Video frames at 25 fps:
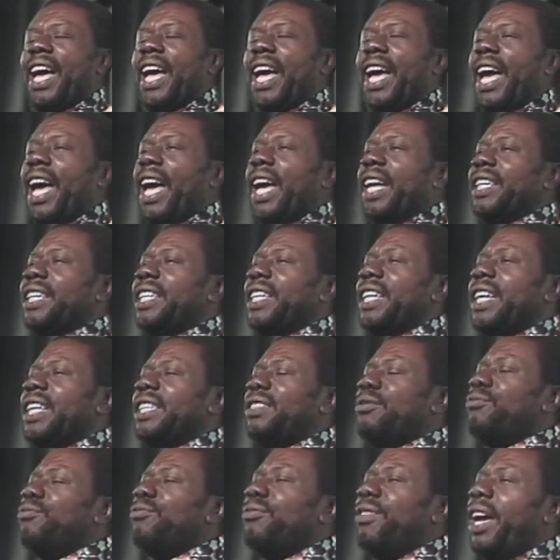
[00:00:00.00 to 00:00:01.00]
And it
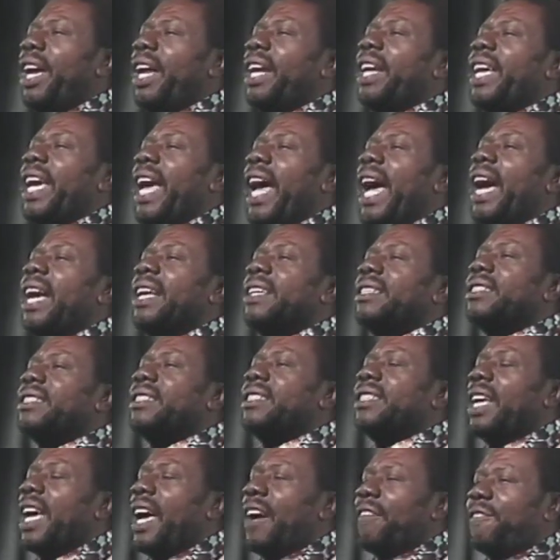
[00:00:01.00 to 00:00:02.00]
really has
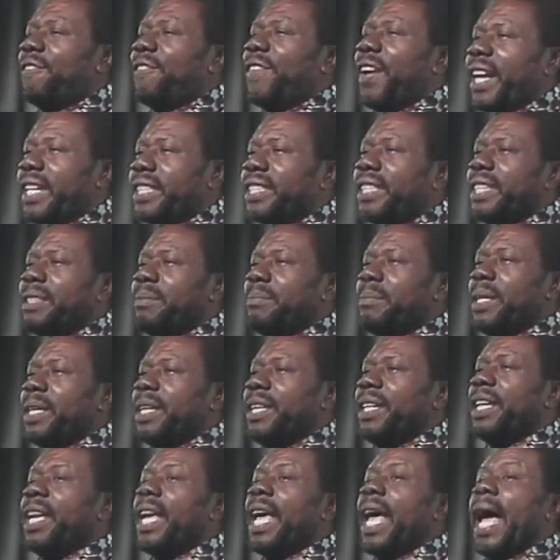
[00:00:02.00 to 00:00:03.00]
affected
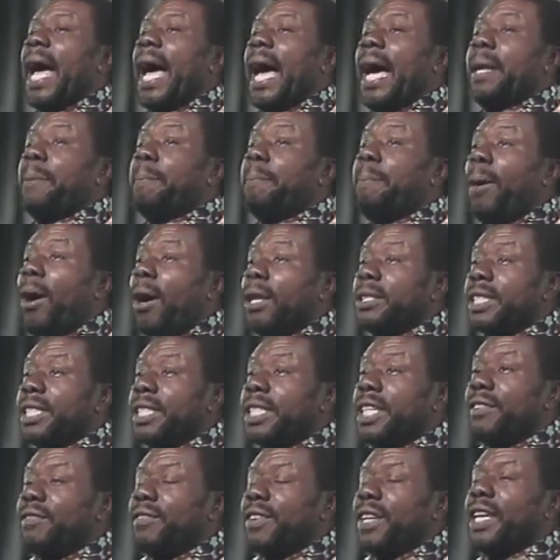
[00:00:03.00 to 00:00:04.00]
me, and
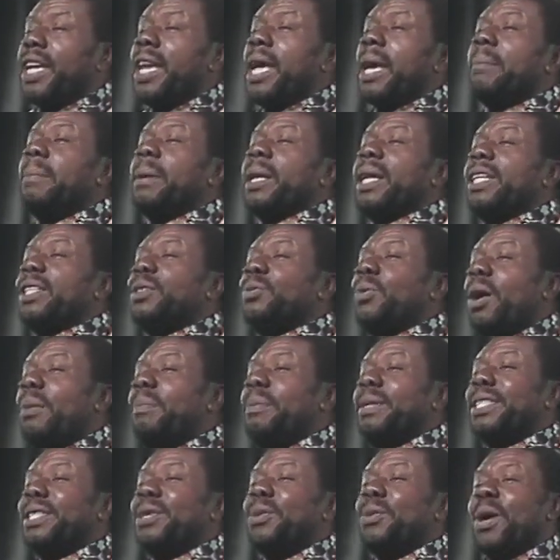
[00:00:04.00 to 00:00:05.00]
positively, because what
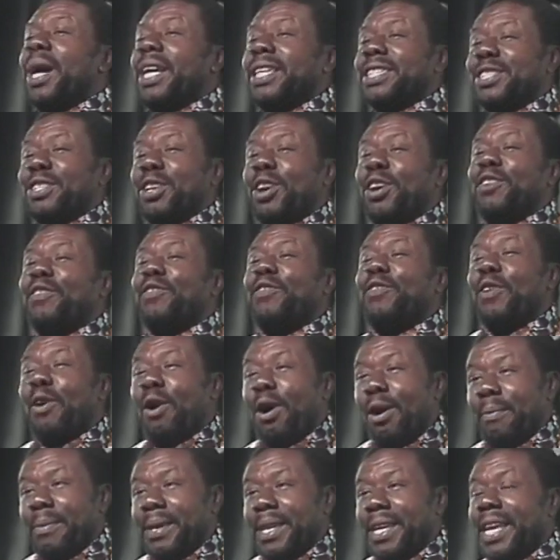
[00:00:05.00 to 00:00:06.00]
Miss Lou has done
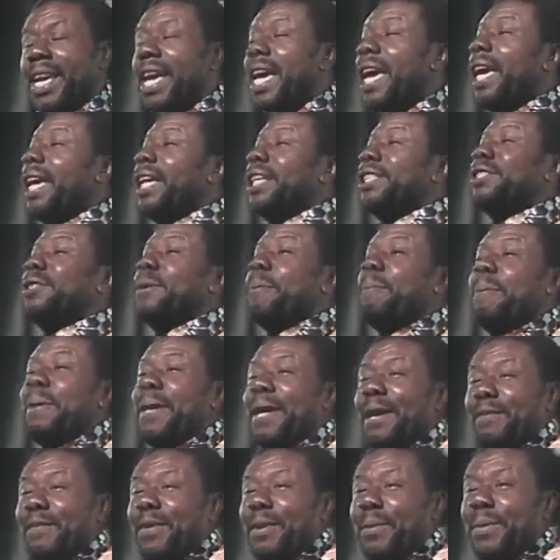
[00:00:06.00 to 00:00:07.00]
for me is to
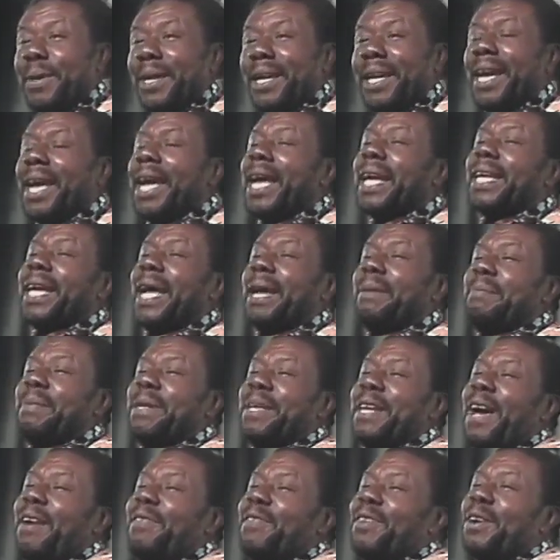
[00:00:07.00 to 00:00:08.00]
pave the way that me
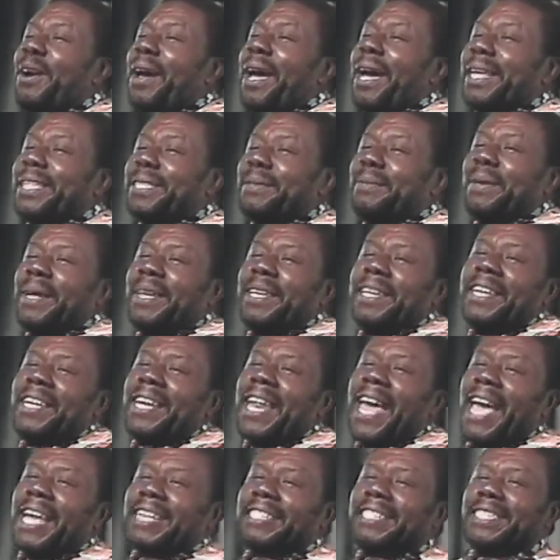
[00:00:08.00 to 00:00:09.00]
never gonna explain the
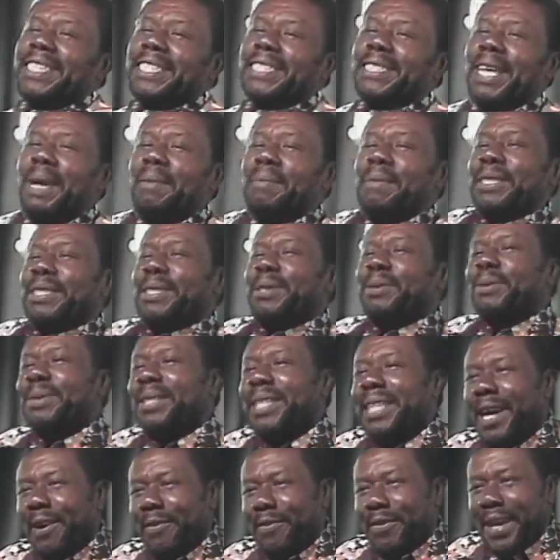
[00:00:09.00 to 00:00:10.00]
nice things that Miss Lou did
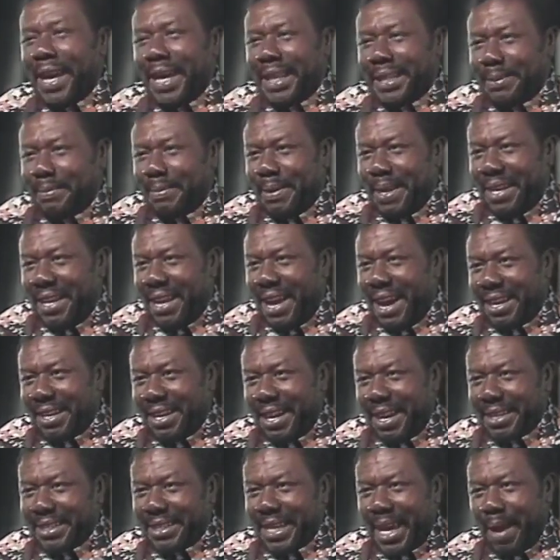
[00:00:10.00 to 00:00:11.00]
have to explain long,
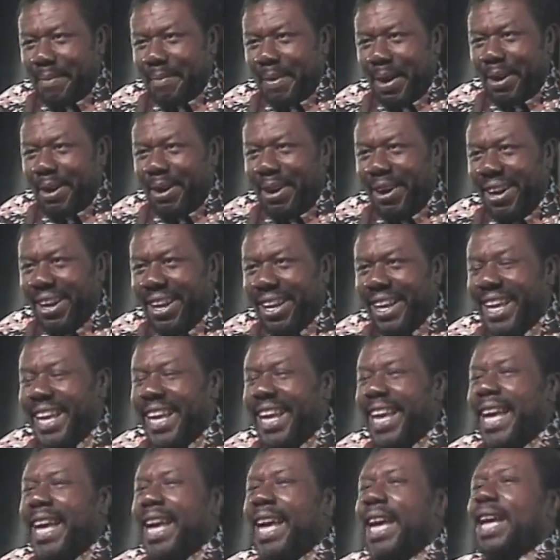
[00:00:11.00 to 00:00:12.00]
long time ago.
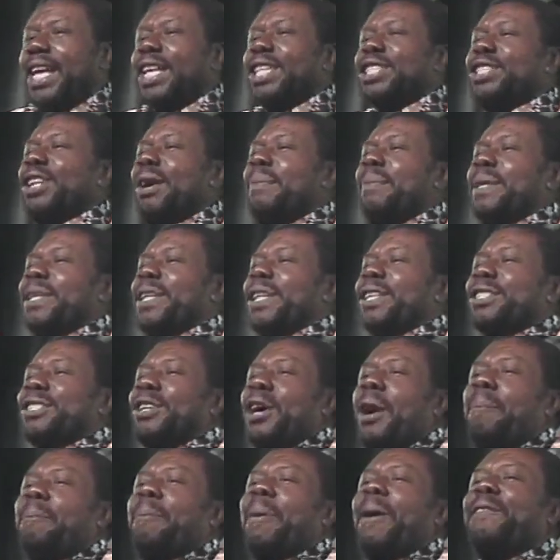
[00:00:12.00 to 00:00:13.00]
So me just
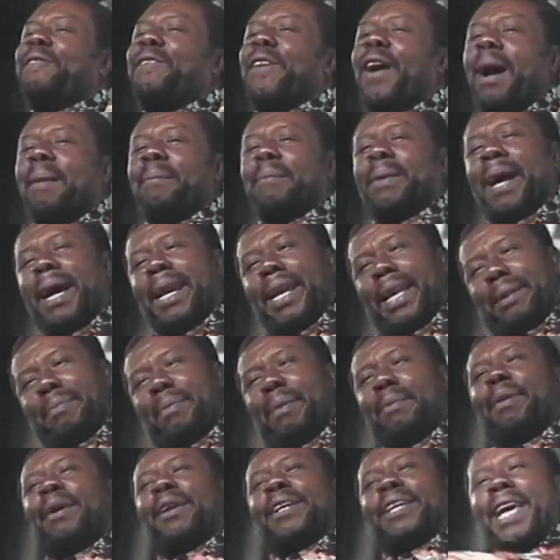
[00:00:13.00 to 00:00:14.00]
go perform, collect my
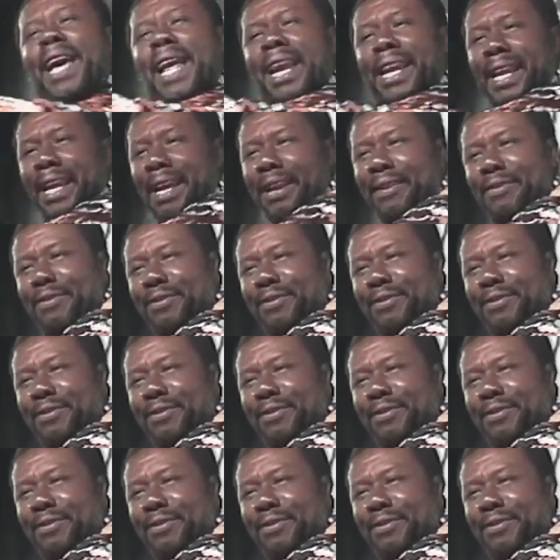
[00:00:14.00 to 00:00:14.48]
money and leave.